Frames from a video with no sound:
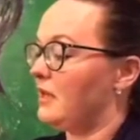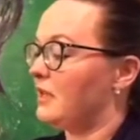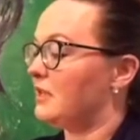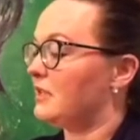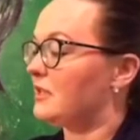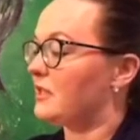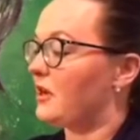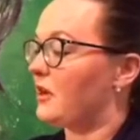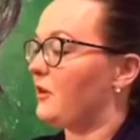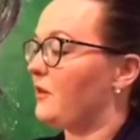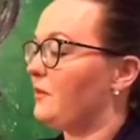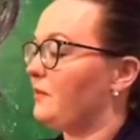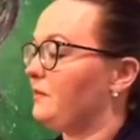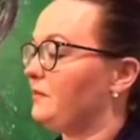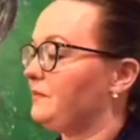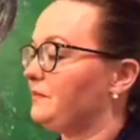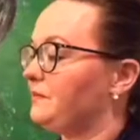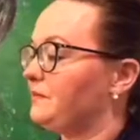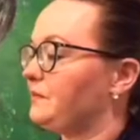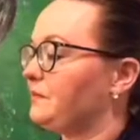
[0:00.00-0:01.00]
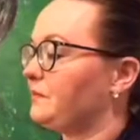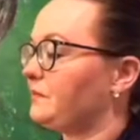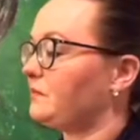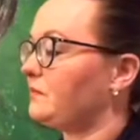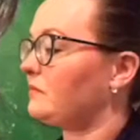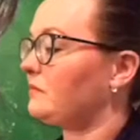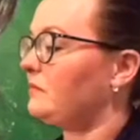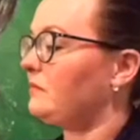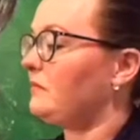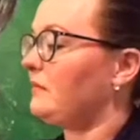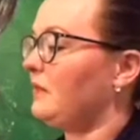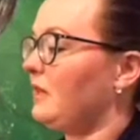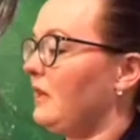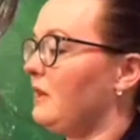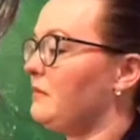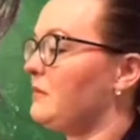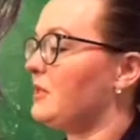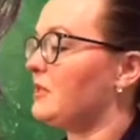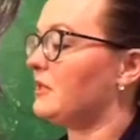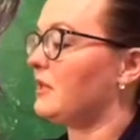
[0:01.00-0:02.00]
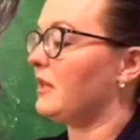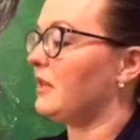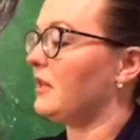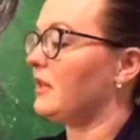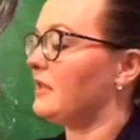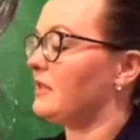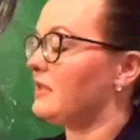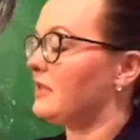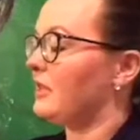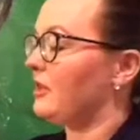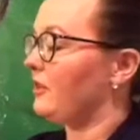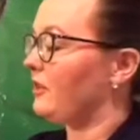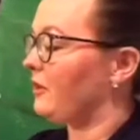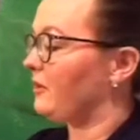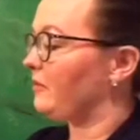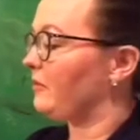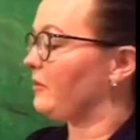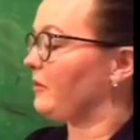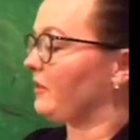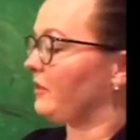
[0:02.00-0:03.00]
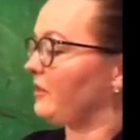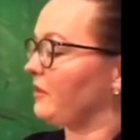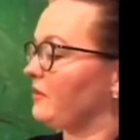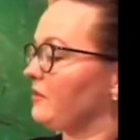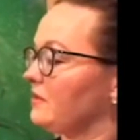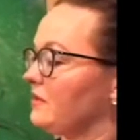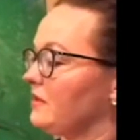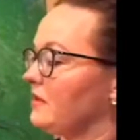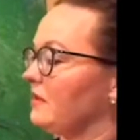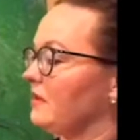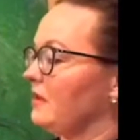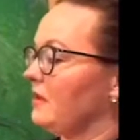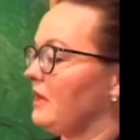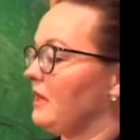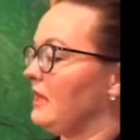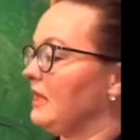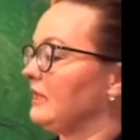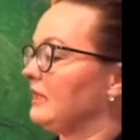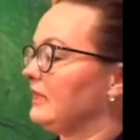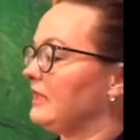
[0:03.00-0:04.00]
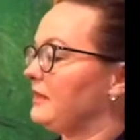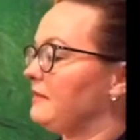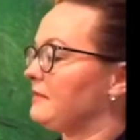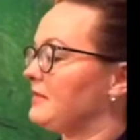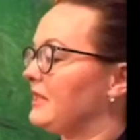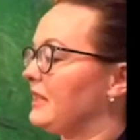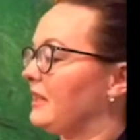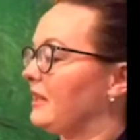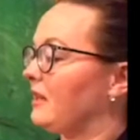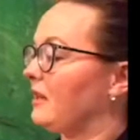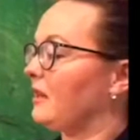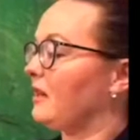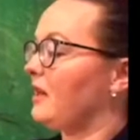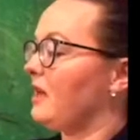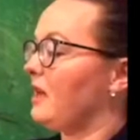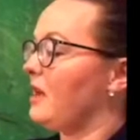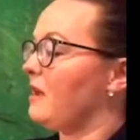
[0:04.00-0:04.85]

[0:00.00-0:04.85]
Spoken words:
So I'm just going to continue to put those limbs here.